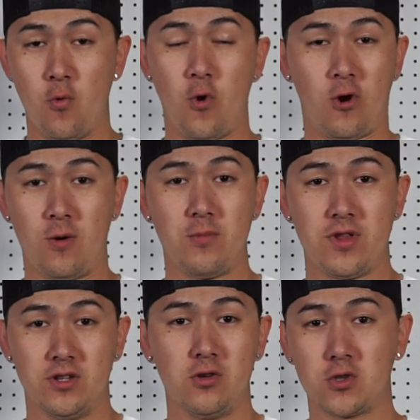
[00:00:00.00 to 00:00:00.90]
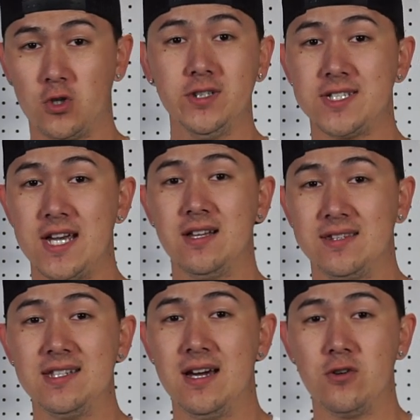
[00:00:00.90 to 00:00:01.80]
a worm with a little curly tail
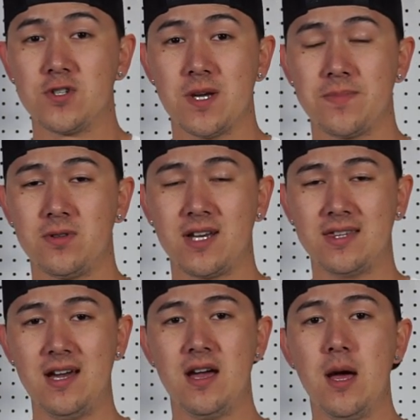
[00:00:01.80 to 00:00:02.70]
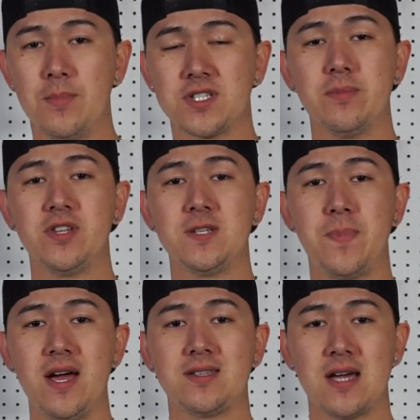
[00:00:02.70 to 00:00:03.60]
at the end or something like that. But some of these
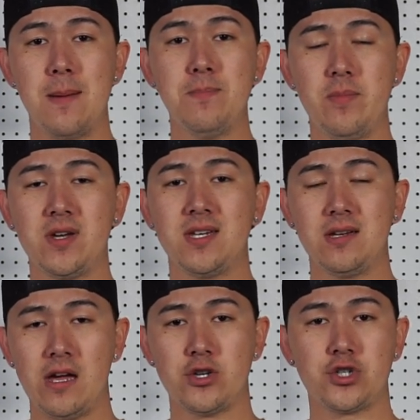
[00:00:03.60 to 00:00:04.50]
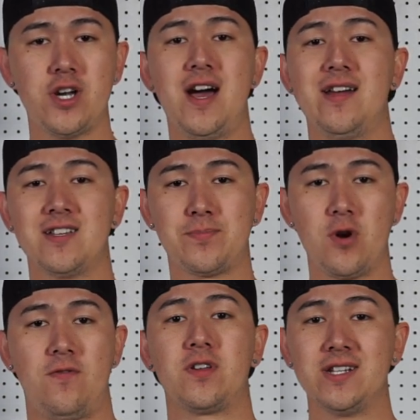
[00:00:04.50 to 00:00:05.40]
baits, I'm mimicking a shad as
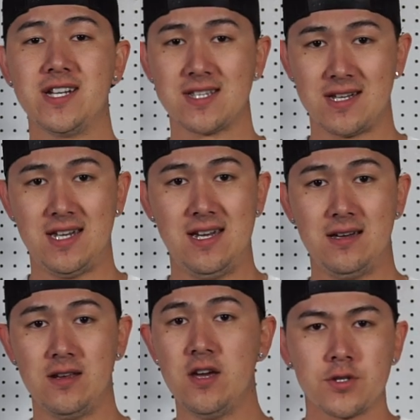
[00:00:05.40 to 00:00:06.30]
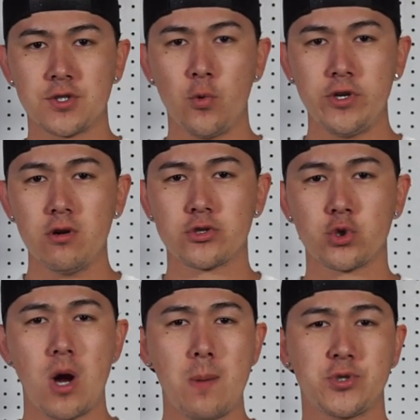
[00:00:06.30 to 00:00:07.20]
perfectly as I can. So when you're
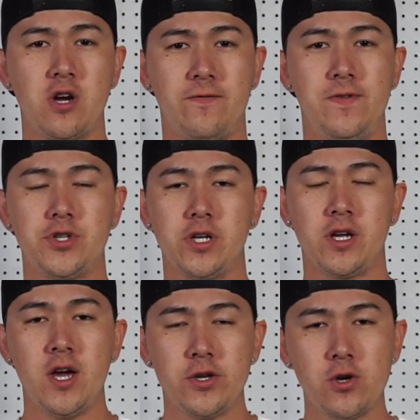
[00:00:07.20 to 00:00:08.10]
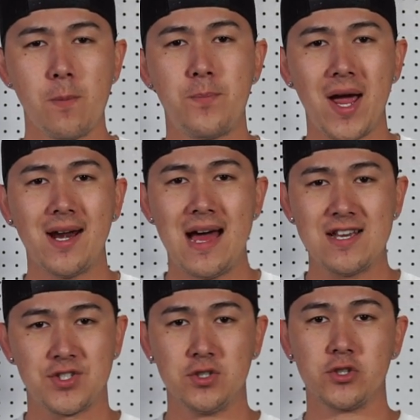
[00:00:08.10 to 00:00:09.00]
drop shot fishing, your bait
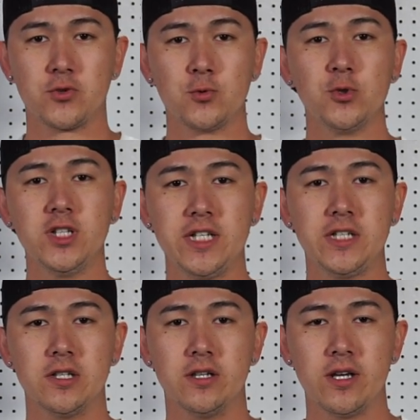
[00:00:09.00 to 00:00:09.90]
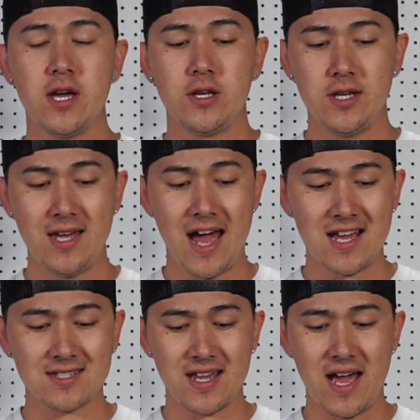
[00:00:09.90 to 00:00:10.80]
has to look really good. It
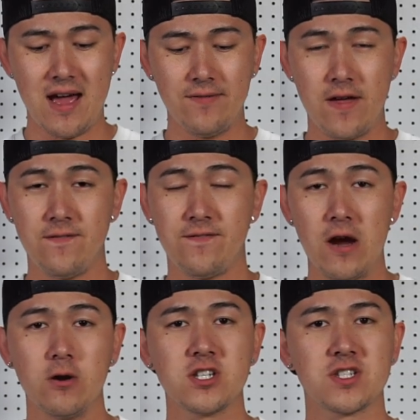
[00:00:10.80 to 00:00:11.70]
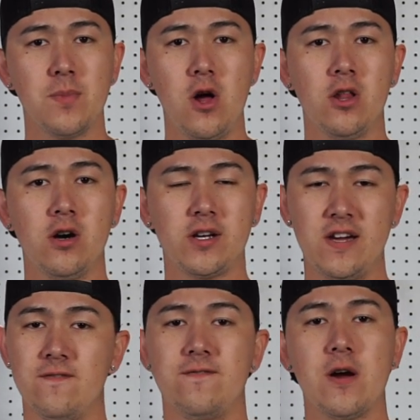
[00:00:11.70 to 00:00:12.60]
has to have a very small hook
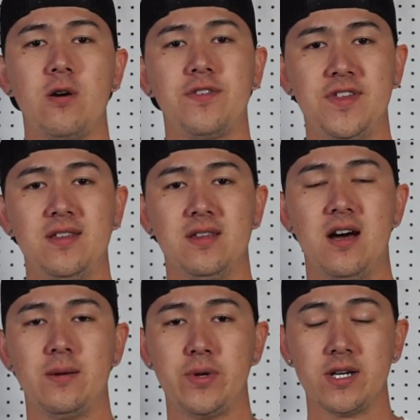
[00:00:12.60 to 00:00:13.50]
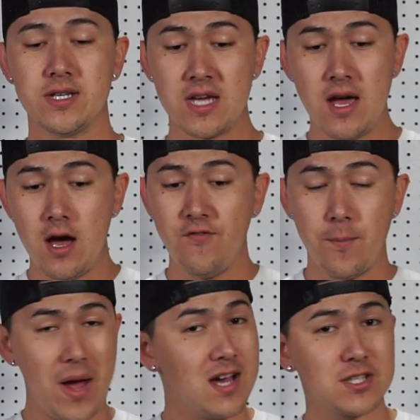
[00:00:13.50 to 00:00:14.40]
and very thin line, because if
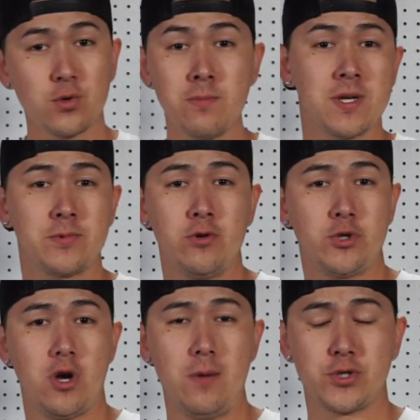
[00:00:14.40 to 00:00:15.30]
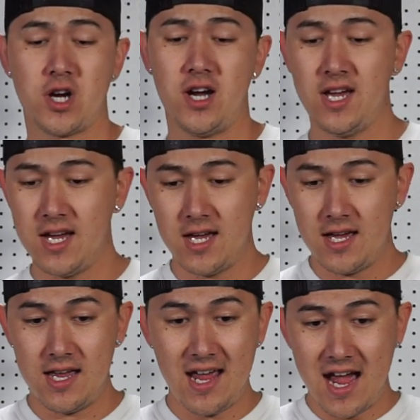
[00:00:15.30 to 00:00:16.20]
a bass swims up to a drop shot,
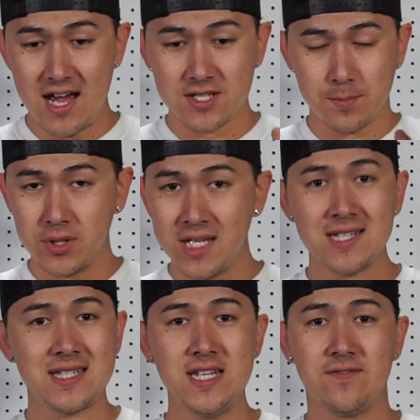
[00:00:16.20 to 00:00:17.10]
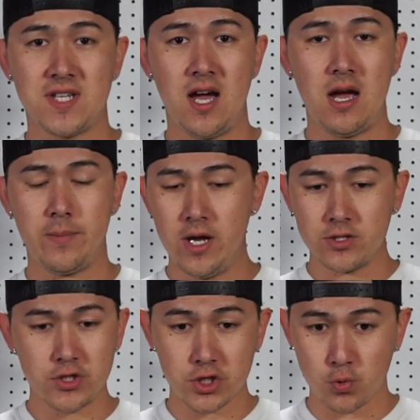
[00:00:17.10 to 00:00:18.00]
it has plenty of time
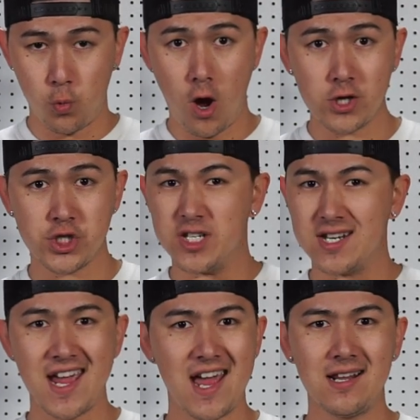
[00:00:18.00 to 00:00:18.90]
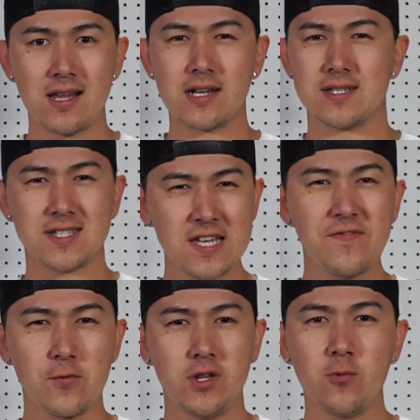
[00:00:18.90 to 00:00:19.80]
to just watch it and analyze it, see
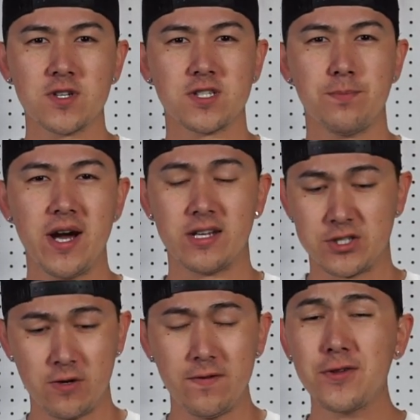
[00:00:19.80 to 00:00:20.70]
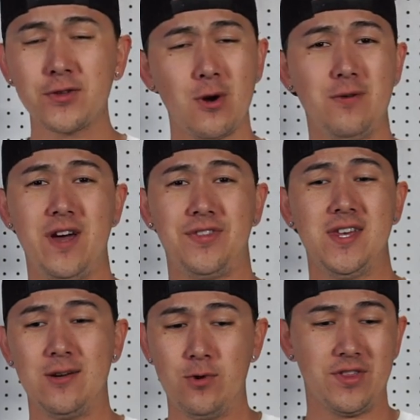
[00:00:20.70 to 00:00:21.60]
if it really wants to bite it. So if you're throwing that
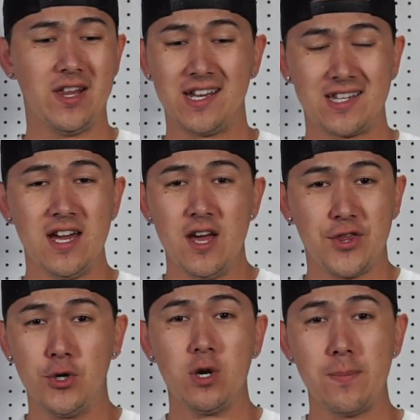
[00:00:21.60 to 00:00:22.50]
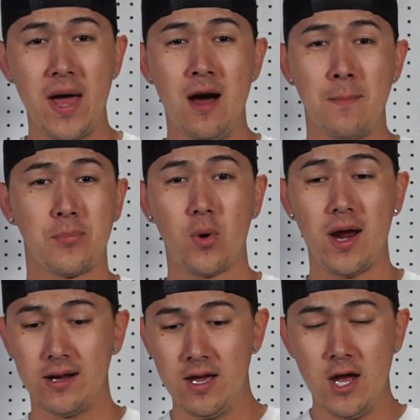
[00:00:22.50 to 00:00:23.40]
thing with like 30-pound
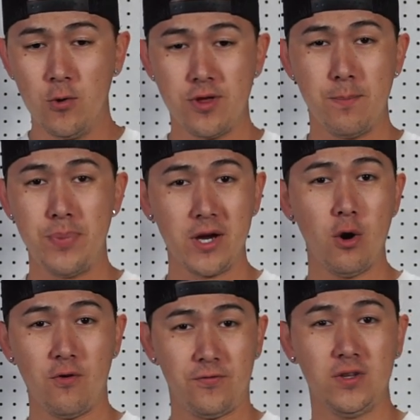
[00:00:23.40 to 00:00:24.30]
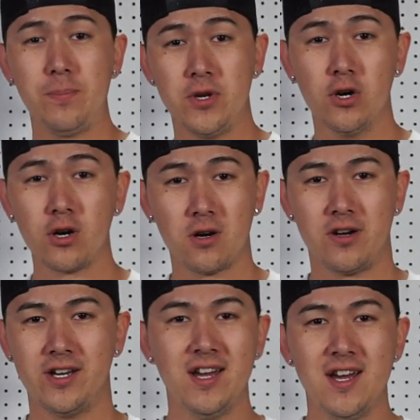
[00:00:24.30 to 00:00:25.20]
braid with a big old flipping hook
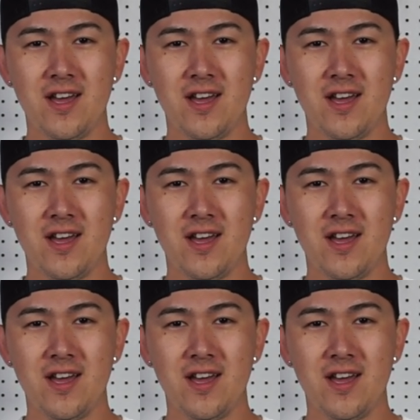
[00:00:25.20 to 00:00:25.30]
on it,